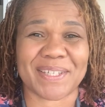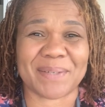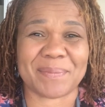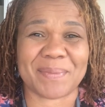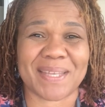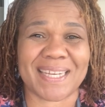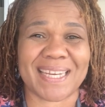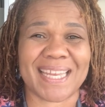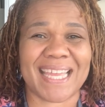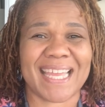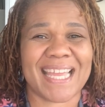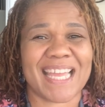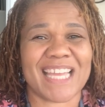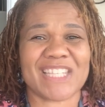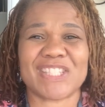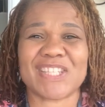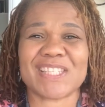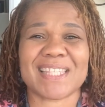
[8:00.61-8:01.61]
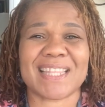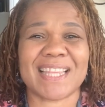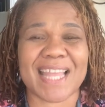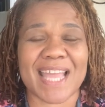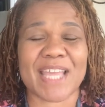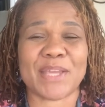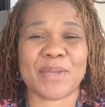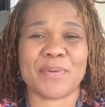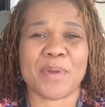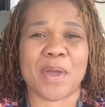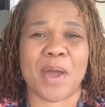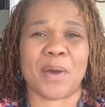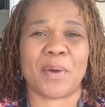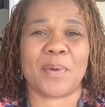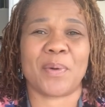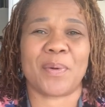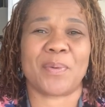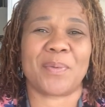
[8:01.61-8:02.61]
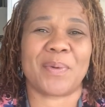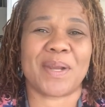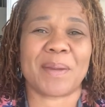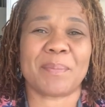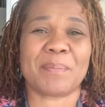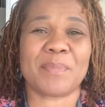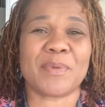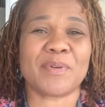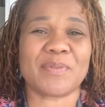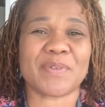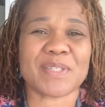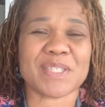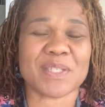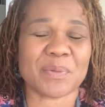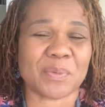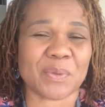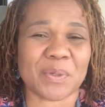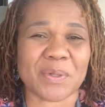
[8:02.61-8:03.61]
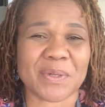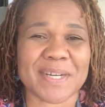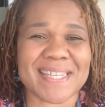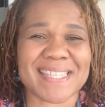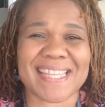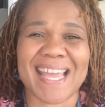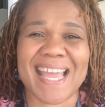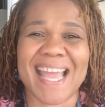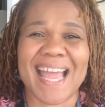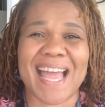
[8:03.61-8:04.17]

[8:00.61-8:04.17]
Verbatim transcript: in a minute and just let you know what I'm moving towards.